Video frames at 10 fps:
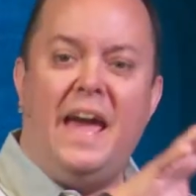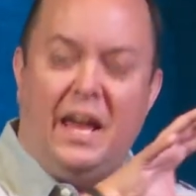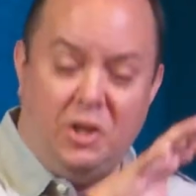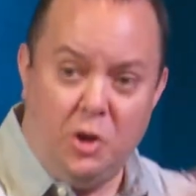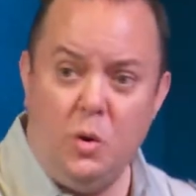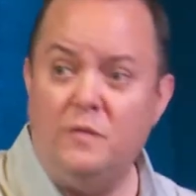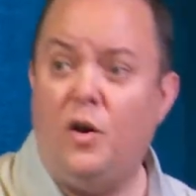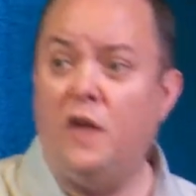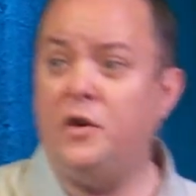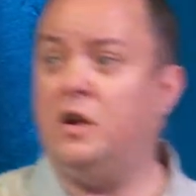and you
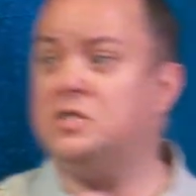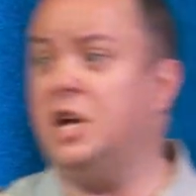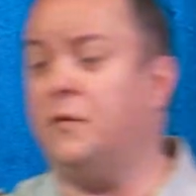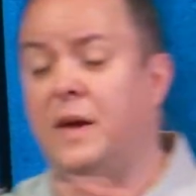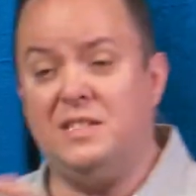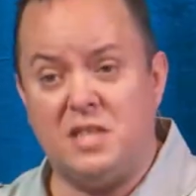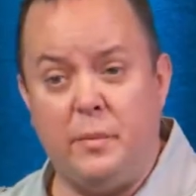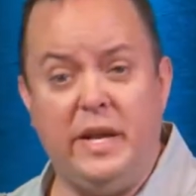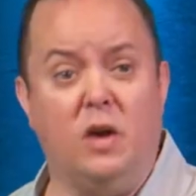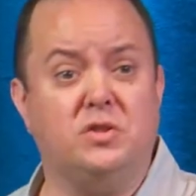involve yourself in
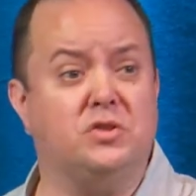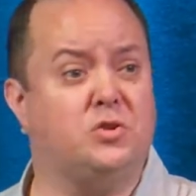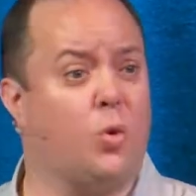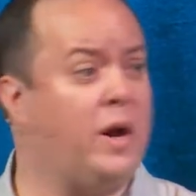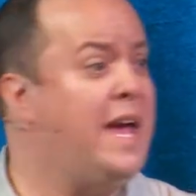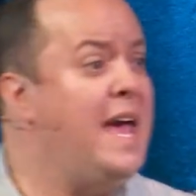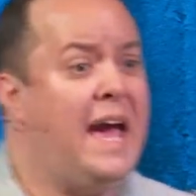somebody else's story,